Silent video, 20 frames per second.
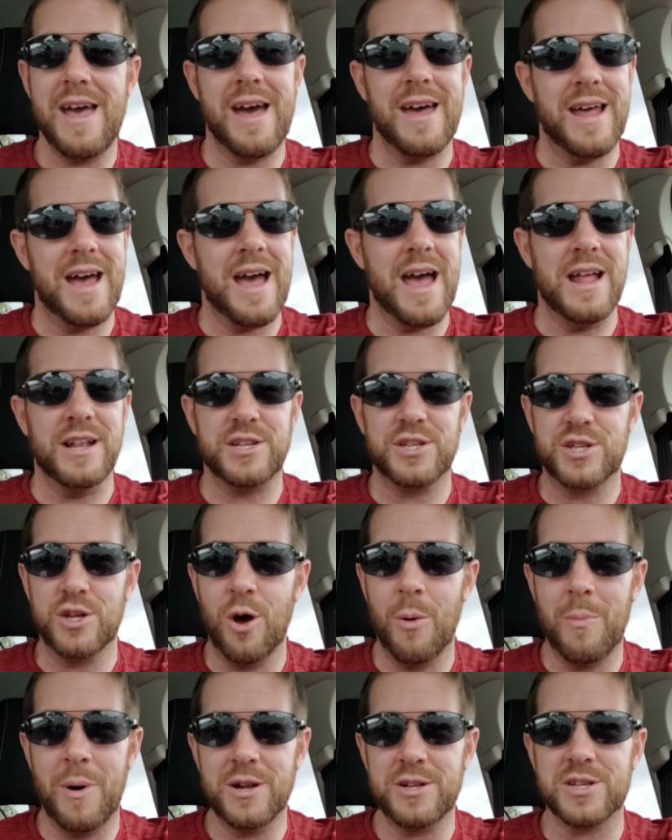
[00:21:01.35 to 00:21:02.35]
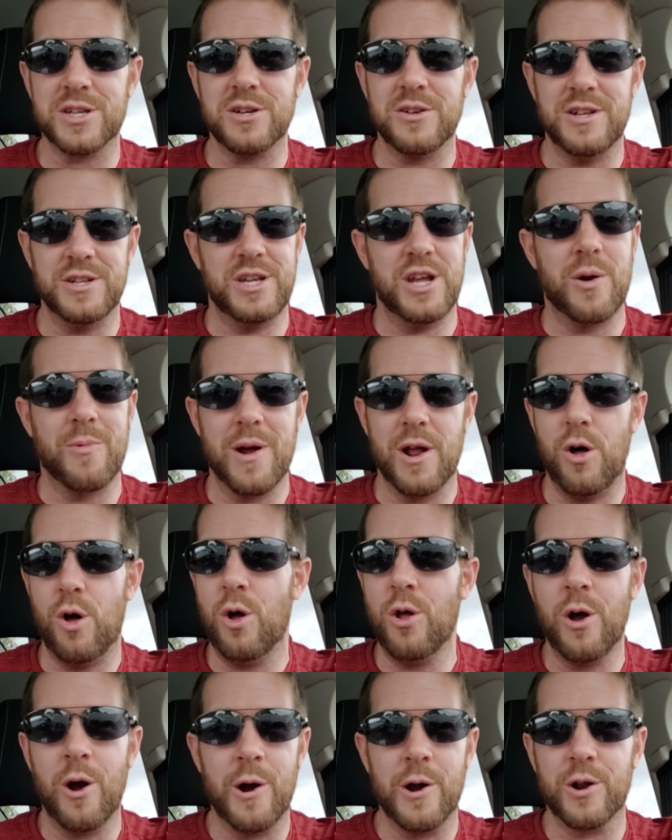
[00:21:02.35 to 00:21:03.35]
And so much so that she had to write a
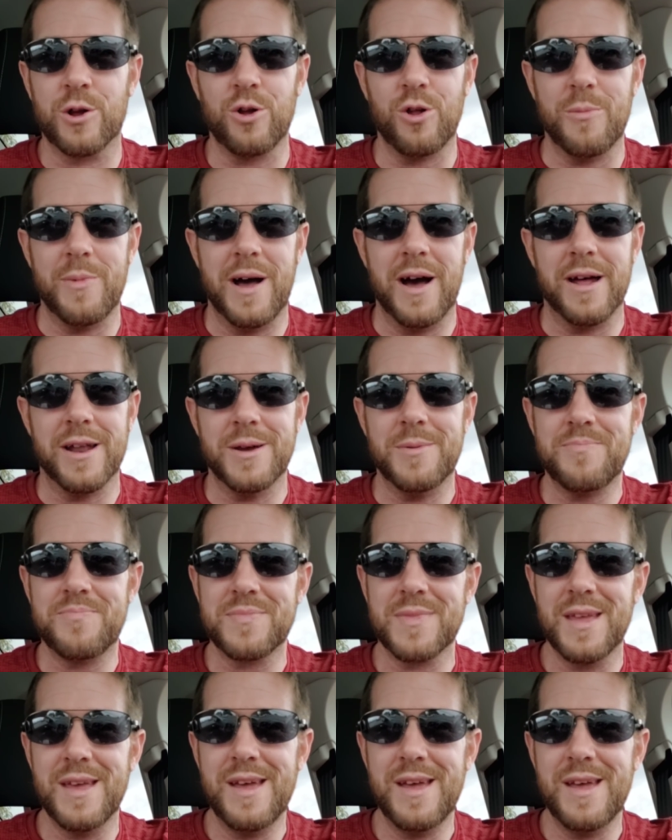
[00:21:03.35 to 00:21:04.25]
whole article about it